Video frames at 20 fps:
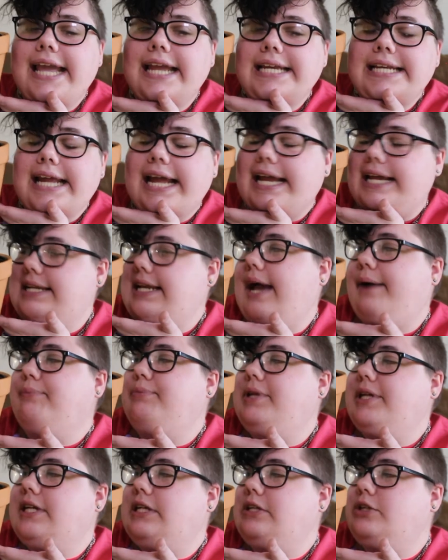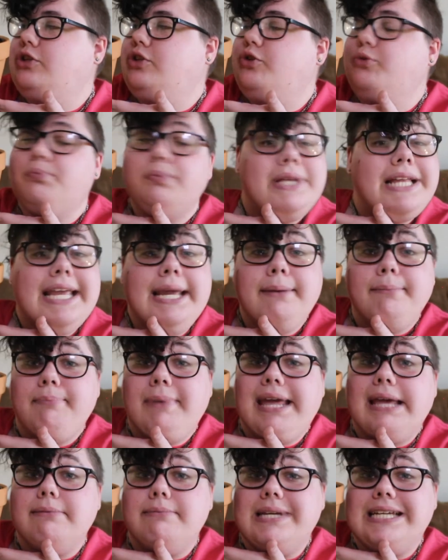And I adopted a new plant
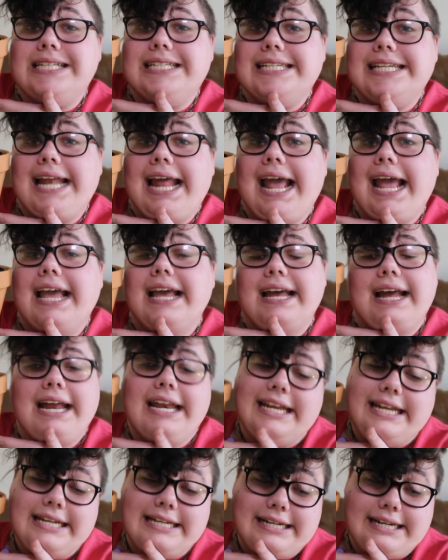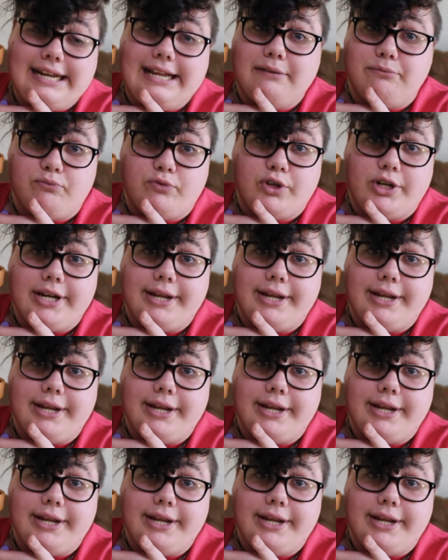baby today. I need a name for